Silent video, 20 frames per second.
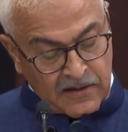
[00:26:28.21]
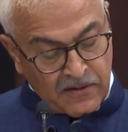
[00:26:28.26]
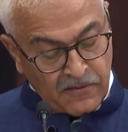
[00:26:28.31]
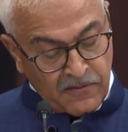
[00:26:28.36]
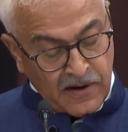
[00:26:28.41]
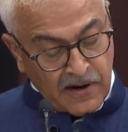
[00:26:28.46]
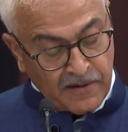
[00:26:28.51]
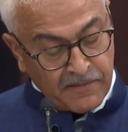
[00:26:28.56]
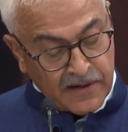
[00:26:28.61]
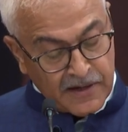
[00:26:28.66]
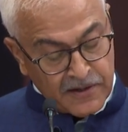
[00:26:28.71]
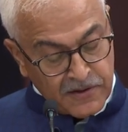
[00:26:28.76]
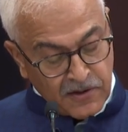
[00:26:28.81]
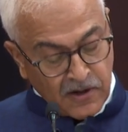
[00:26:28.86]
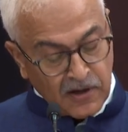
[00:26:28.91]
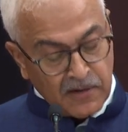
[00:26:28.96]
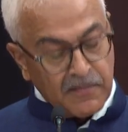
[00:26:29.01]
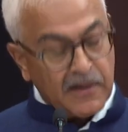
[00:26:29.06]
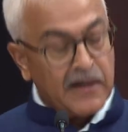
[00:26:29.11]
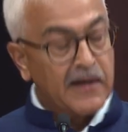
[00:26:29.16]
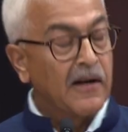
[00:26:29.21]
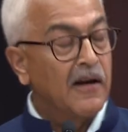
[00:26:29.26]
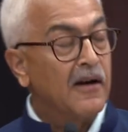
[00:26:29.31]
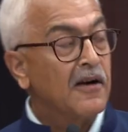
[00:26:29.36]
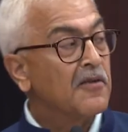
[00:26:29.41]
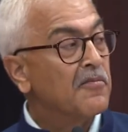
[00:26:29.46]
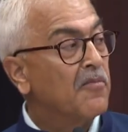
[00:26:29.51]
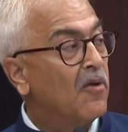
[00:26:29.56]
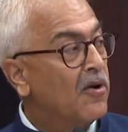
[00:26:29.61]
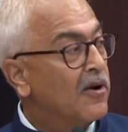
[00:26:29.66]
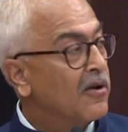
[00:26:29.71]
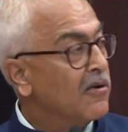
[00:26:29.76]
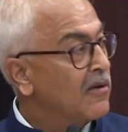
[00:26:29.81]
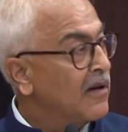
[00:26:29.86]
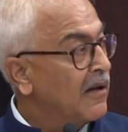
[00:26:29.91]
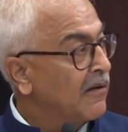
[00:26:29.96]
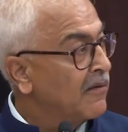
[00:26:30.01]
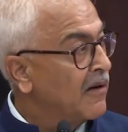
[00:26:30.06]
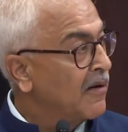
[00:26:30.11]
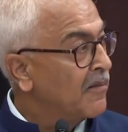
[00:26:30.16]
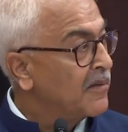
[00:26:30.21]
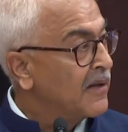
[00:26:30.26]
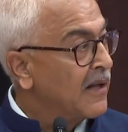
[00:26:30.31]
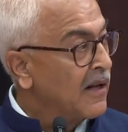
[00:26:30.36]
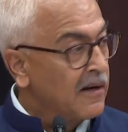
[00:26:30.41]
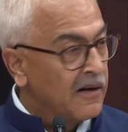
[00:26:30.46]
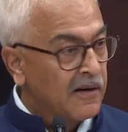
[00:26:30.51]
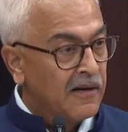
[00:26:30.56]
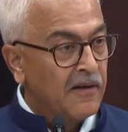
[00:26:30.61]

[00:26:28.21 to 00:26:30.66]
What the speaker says: We have adjournment alert module developed there.